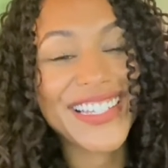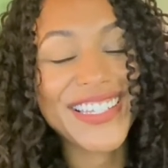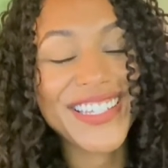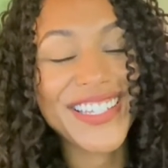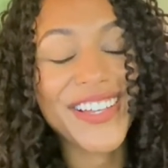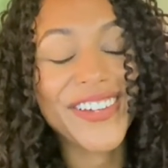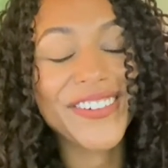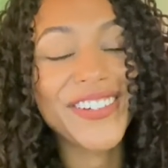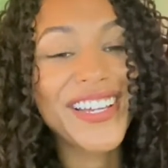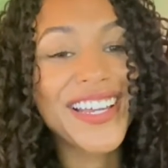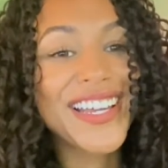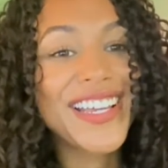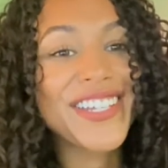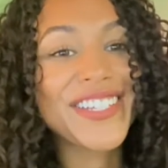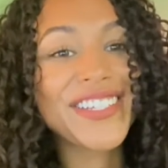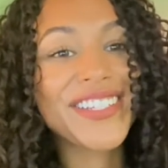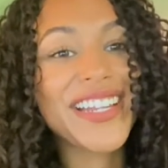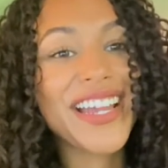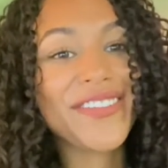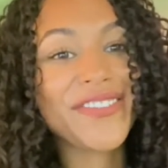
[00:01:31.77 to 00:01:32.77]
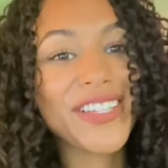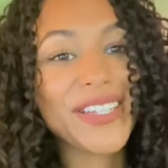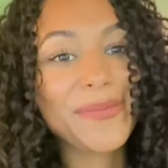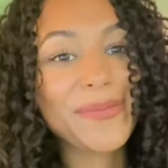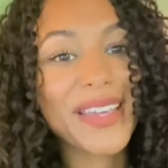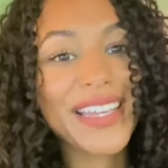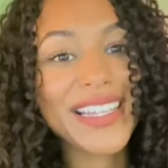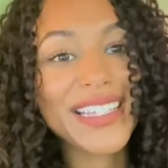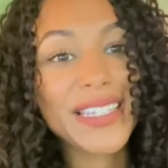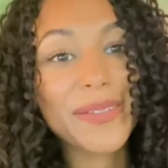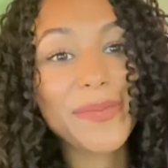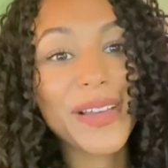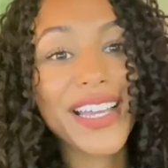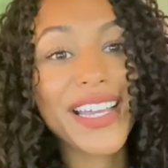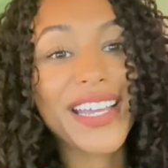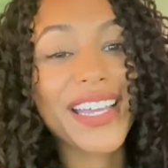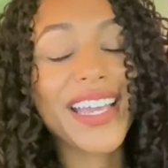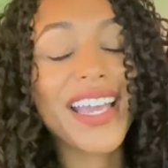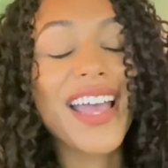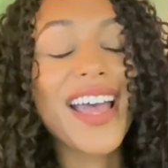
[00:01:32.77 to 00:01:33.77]
So she definitely makes
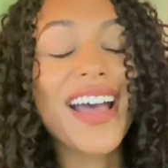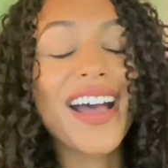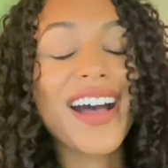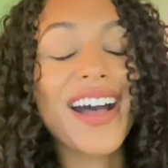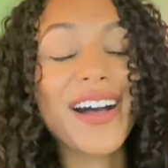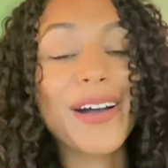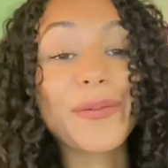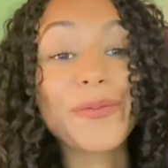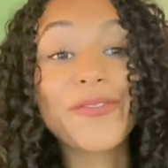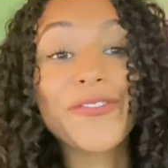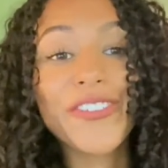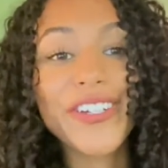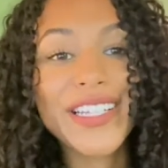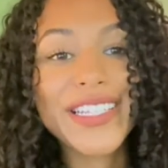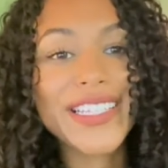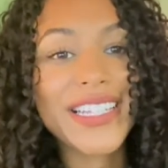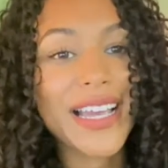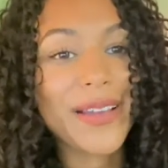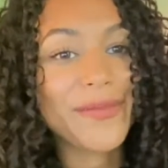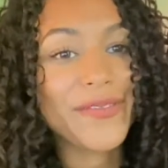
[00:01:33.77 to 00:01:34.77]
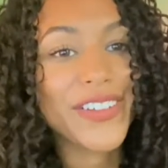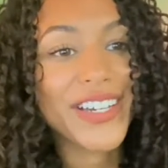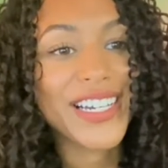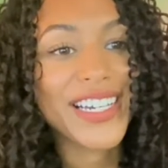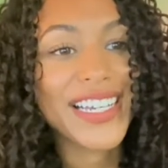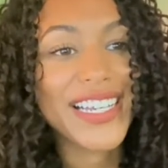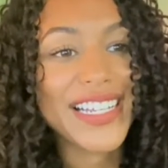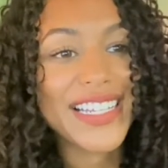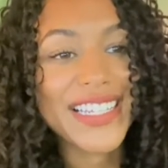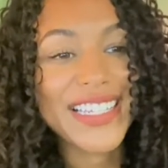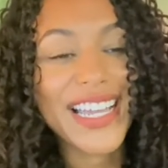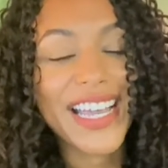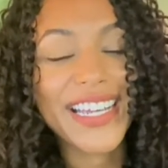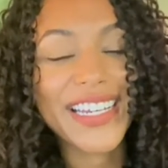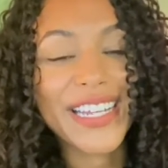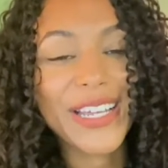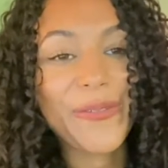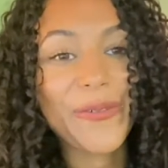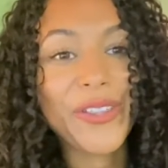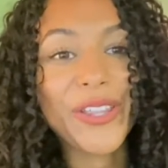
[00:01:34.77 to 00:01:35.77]
my um, free time very
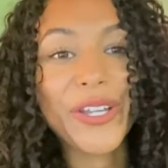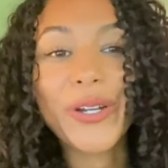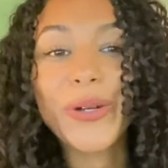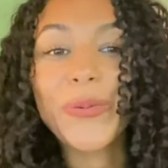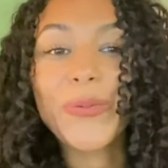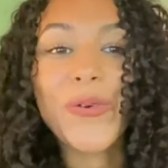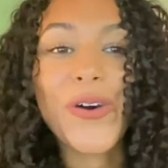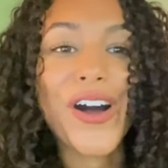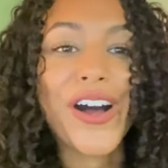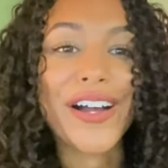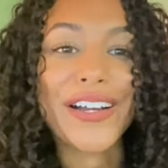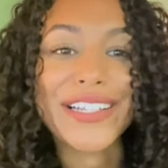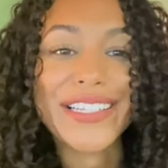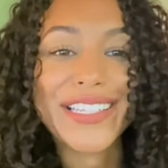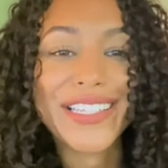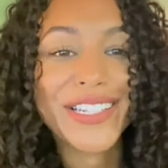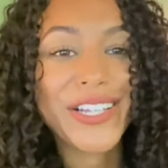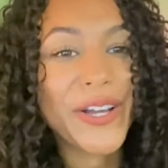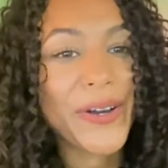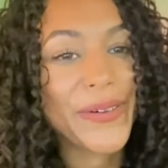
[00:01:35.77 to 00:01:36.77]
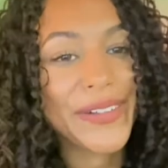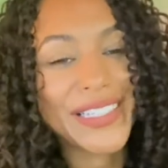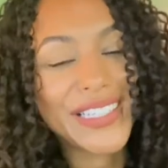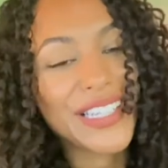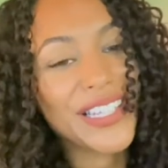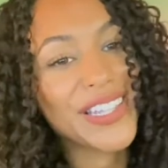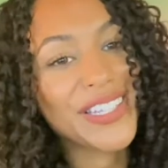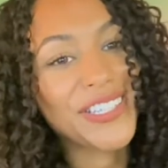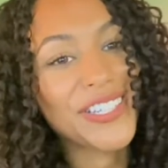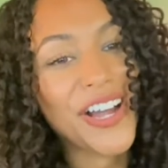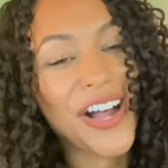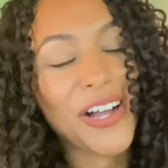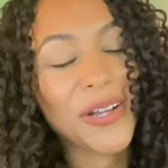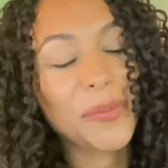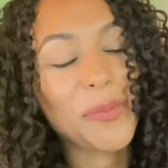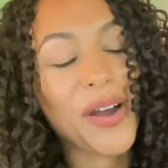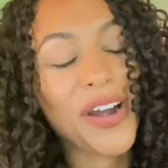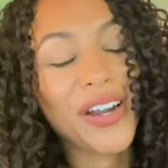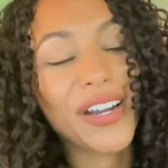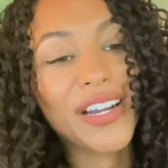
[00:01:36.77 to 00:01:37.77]
exciting with her walks and going to the dog
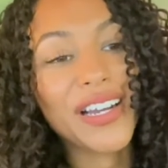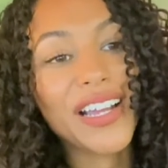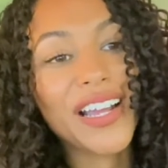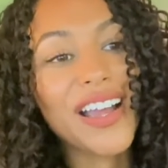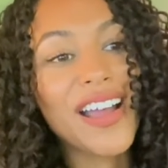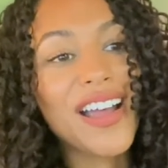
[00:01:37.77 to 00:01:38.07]
park.